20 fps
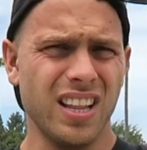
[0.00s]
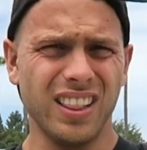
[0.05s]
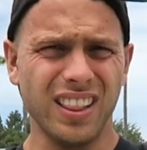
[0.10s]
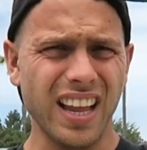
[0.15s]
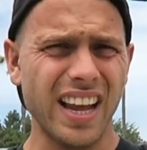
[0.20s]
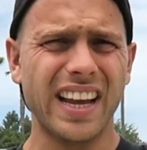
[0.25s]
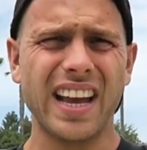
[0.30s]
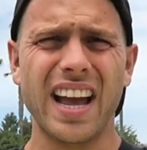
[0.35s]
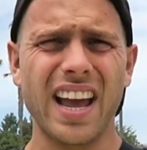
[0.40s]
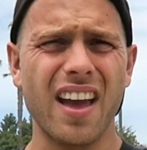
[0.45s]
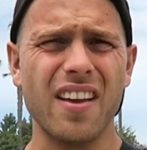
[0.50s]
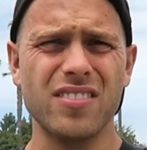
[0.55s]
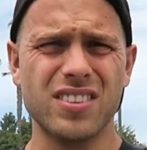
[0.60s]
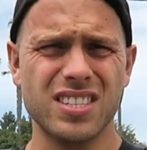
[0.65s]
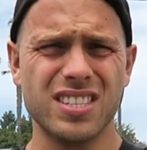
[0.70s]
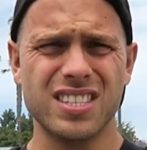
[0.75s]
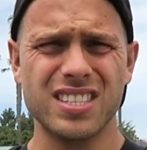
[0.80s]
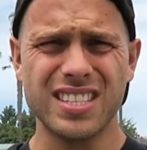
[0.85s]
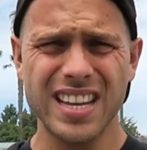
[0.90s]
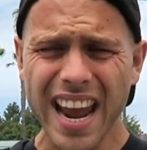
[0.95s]
Like I have
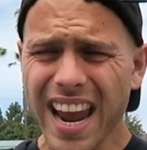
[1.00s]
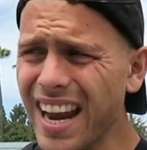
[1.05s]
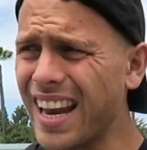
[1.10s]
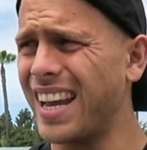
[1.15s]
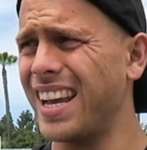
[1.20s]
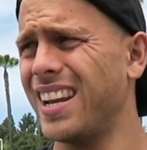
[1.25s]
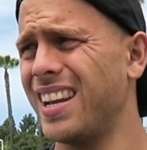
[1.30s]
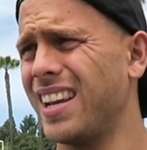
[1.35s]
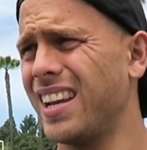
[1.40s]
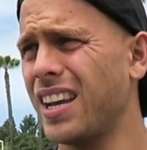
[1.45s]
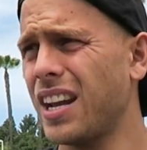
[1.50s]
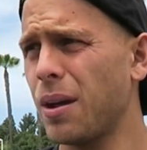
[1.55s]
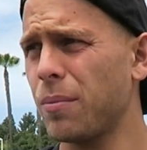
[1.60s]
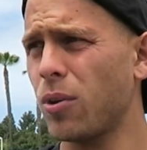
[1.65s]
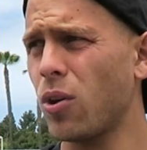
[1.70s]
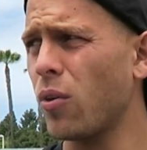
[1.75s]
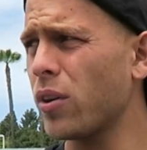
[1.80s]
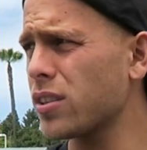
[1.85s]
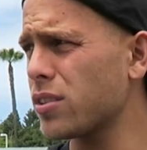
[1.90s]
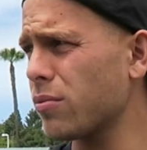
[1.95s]
stated, and I'm
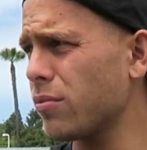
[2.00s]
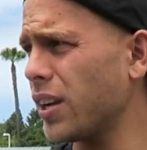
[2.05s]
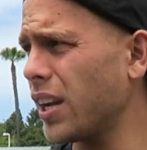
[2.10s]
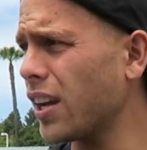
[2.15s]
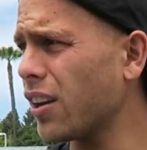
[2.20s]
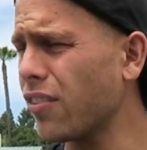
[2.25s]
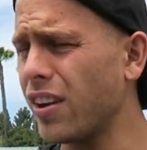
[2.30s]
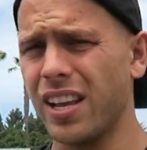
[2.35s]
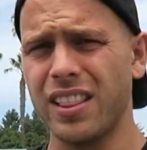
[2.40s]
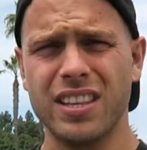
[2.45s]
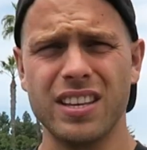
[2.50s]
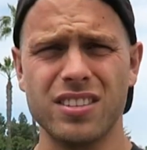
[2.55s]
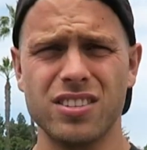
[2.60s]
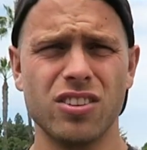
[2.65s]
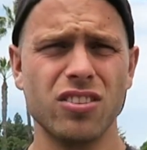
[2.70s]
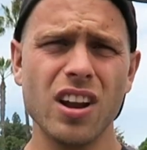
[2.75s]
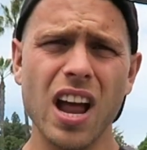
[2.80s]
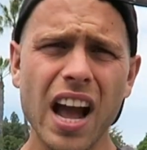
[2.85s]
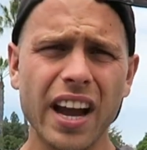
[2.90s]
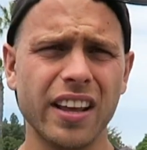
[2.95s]
going to reiterate this,
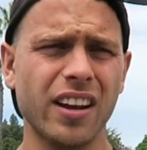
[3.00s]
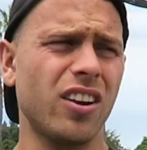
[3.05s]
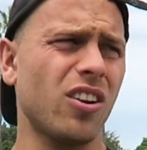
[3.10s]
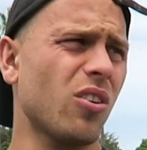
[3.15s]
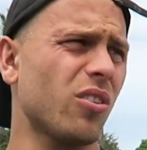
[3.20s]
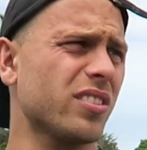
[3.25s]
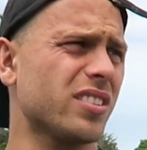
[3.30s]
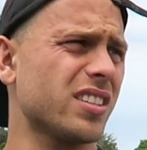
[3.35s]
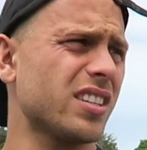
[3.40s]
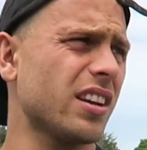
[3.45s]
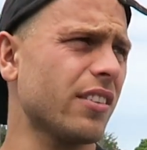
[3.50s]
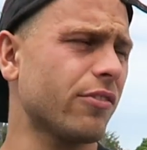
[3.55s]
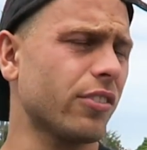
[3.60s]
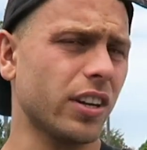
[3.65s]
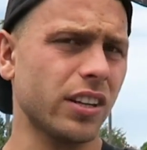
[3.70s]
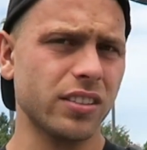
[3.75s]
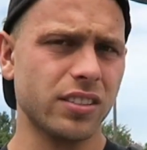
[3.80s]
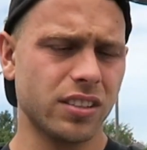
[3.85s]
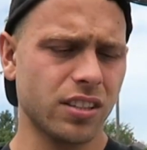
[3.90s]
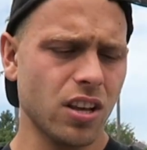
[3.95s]
you're not gonna notice a
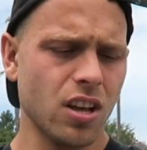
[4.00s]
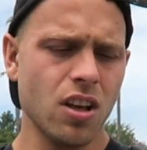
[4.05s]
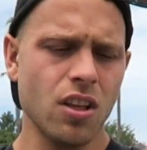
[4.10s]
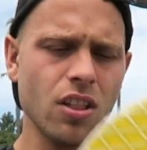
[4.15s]
difference.